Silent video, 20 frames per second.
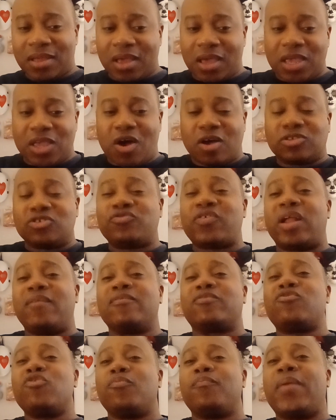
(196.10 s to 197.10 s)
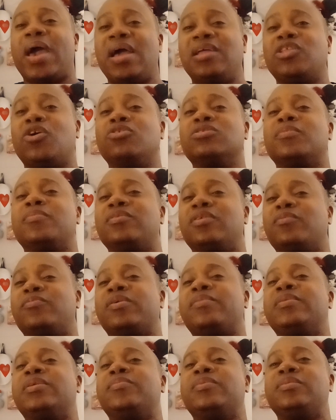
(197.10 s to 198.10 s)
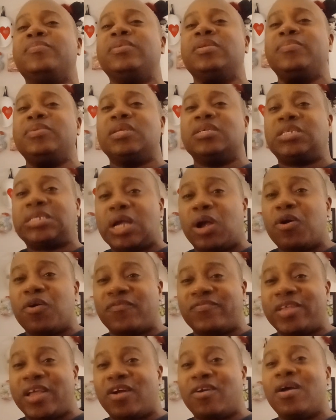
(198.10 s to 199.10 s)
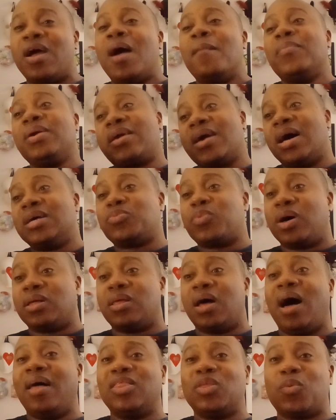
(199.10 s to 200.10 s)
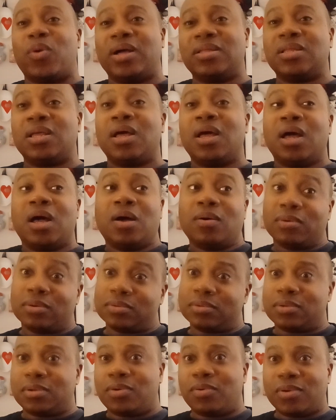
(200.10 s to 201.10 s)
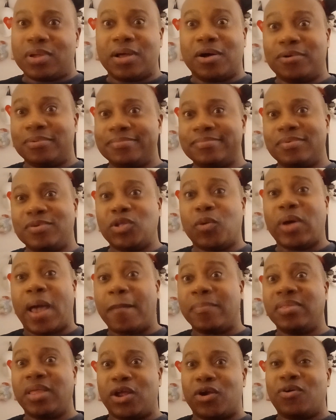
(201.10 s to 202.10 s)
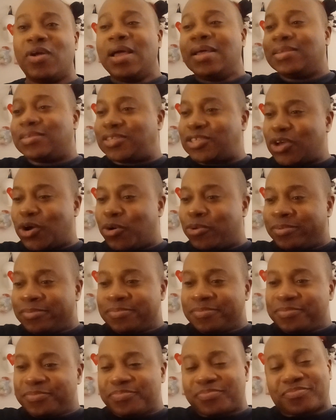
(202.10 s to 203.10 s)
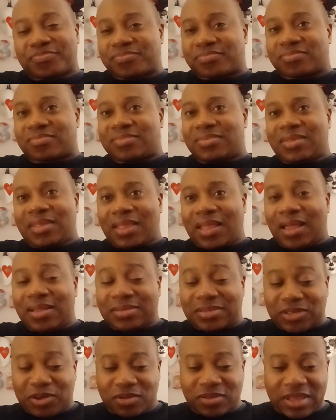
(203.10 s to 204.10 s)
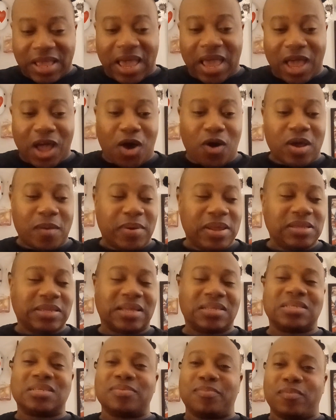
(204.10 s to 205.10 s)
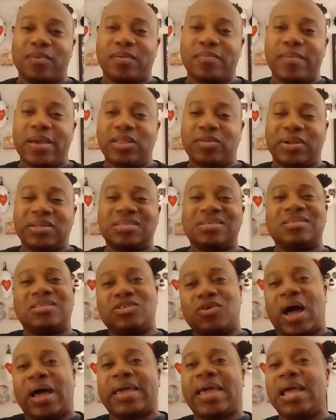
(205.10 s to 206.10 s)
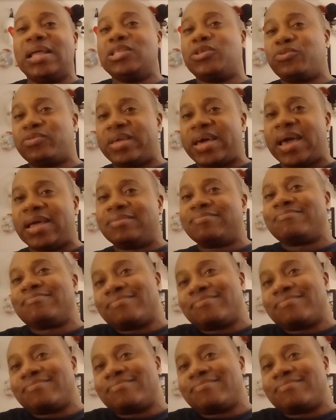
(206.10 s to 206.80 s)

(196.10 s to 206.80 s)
You're also trying to recruit Mando to be the sheriff there because, well, the other one, well, you know what happened there. And so... So now, but he's got this, Mando, I can't do that.